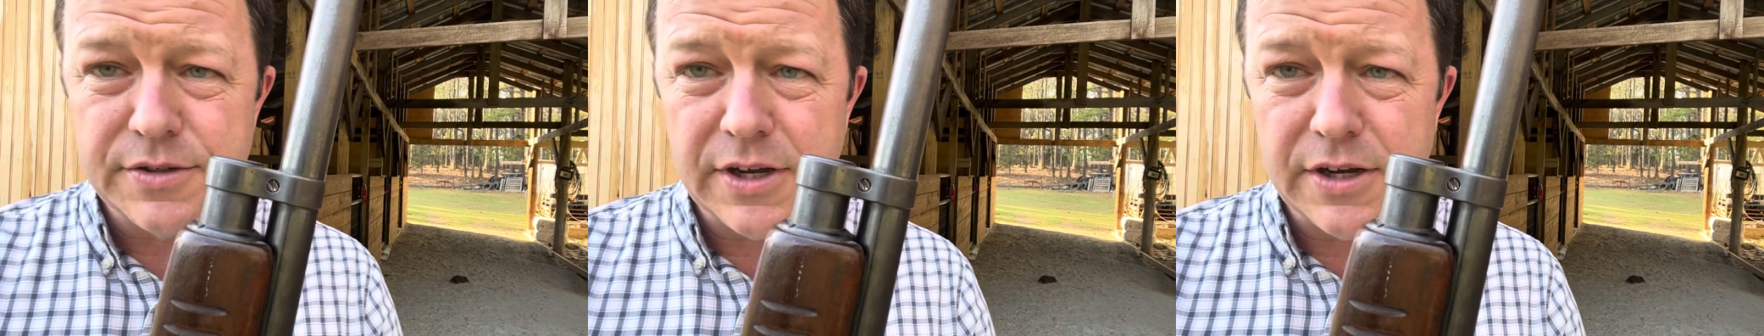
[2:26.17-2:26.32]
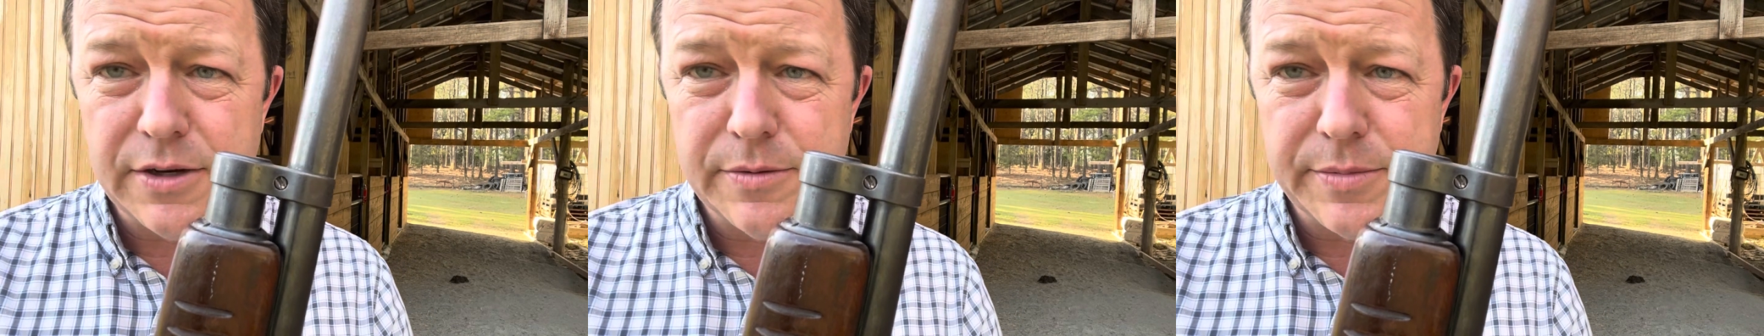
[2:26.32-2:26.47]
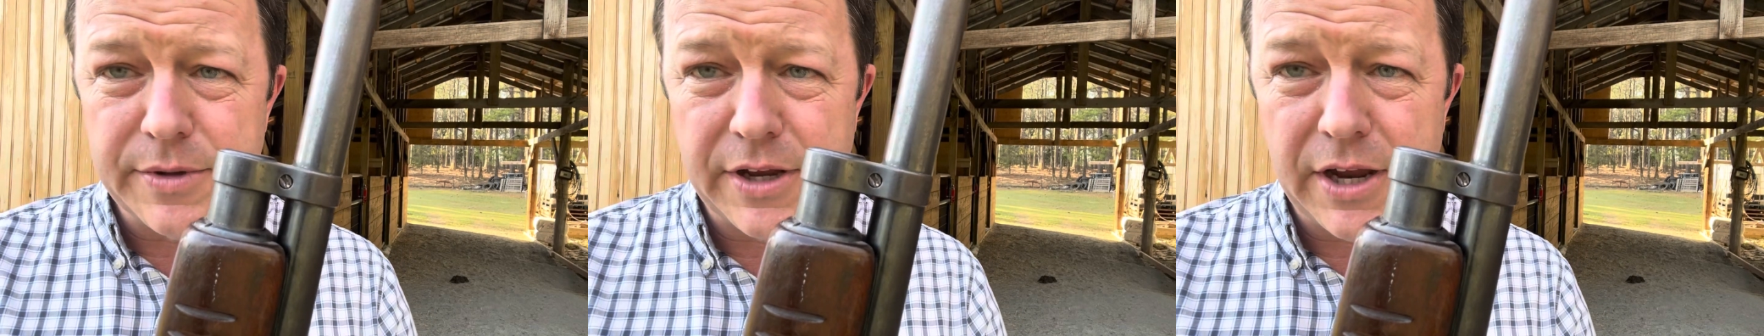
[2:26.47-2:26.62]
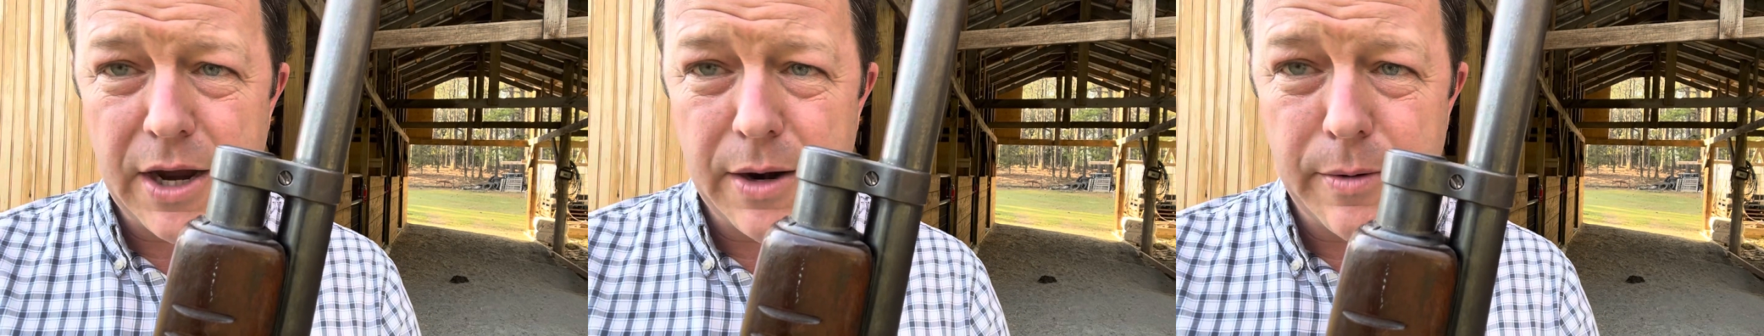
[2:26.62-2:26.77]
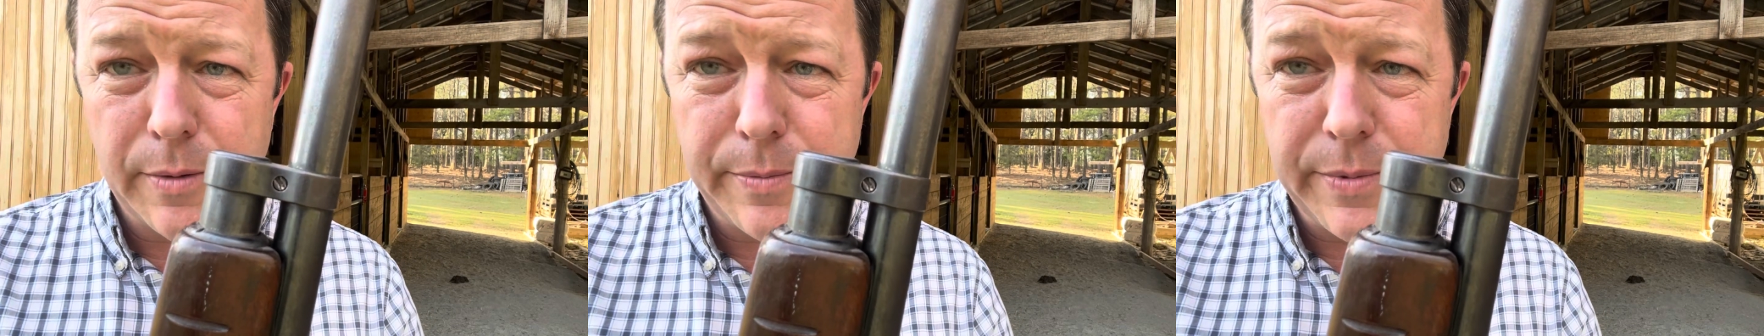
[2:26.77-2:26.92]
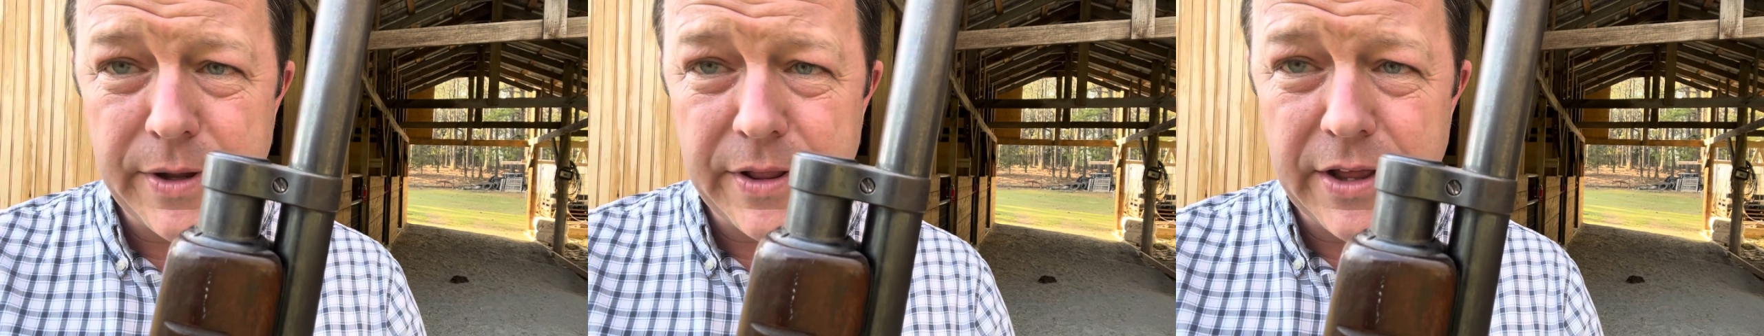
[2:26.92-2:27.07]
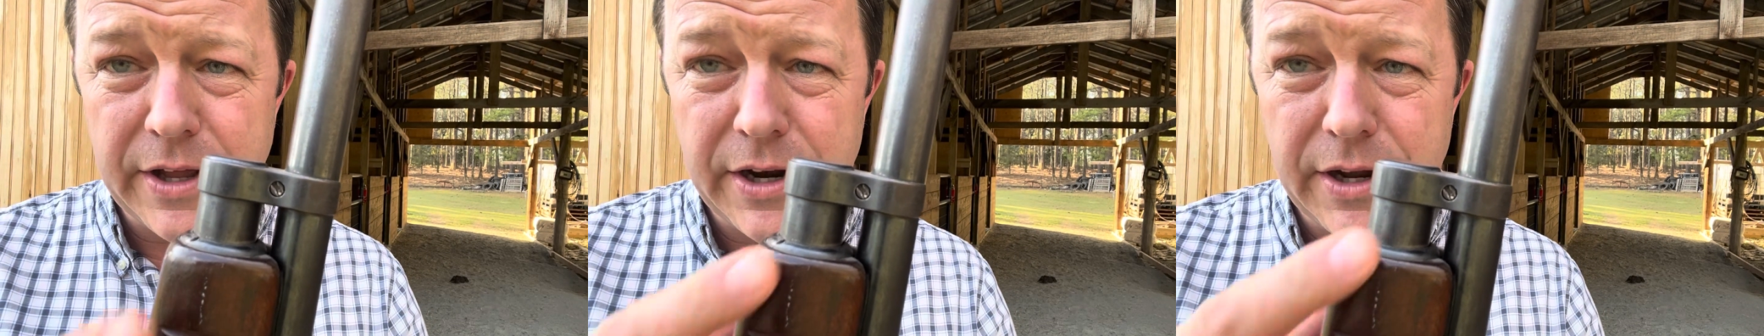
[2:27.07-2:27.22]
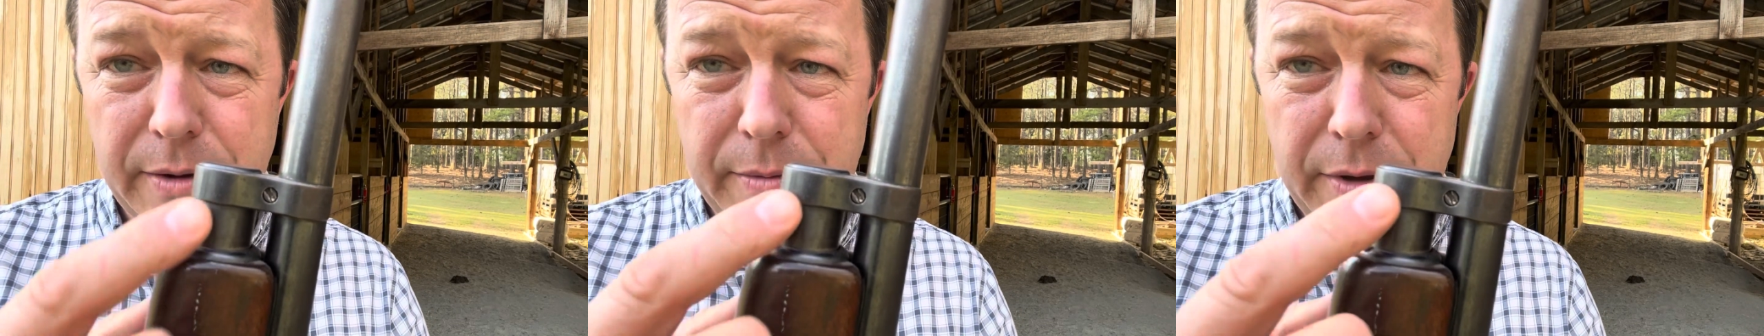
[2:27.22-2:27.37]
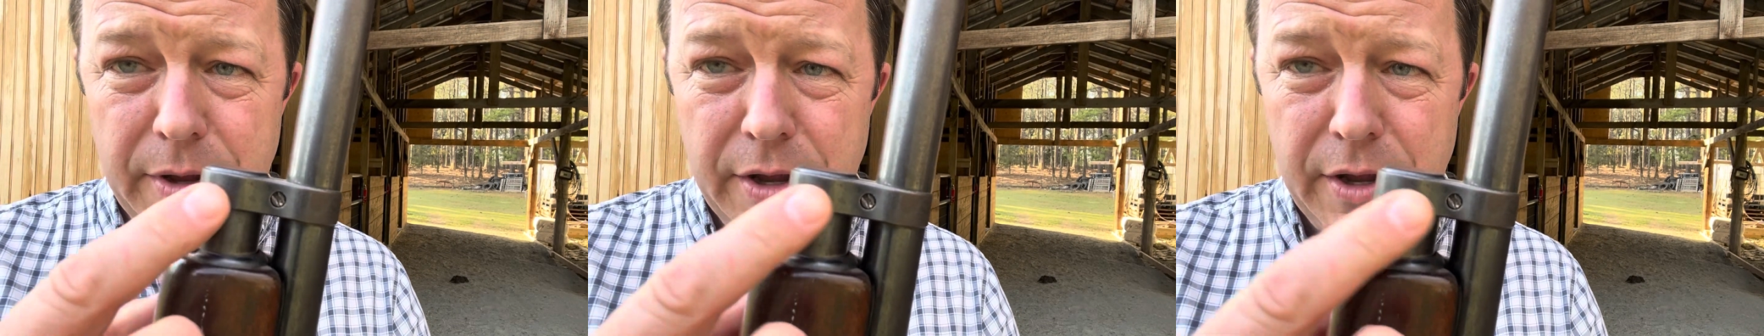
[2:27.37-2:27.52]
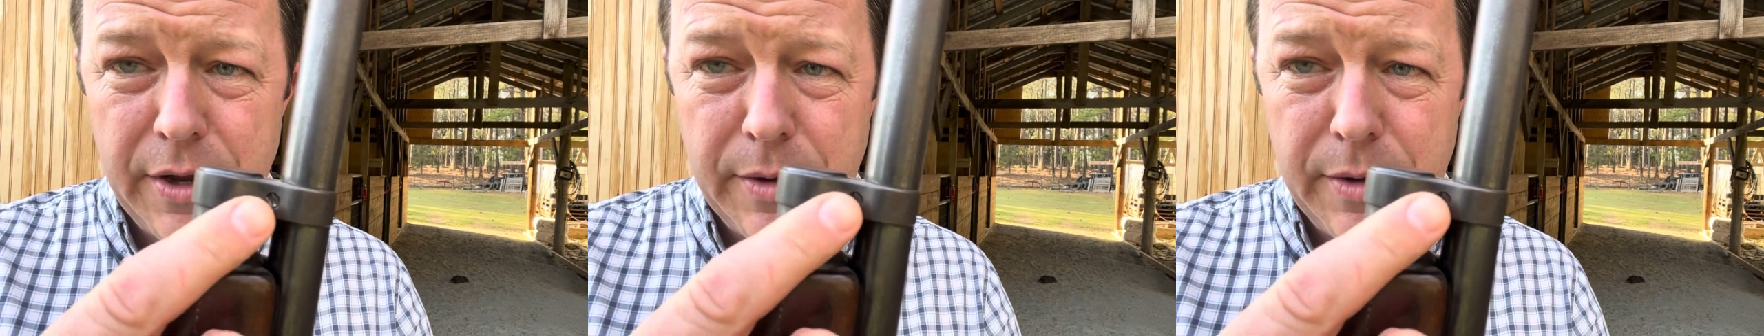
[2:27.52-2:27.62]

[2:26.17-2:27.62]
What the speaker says: I hope the camera picked that up,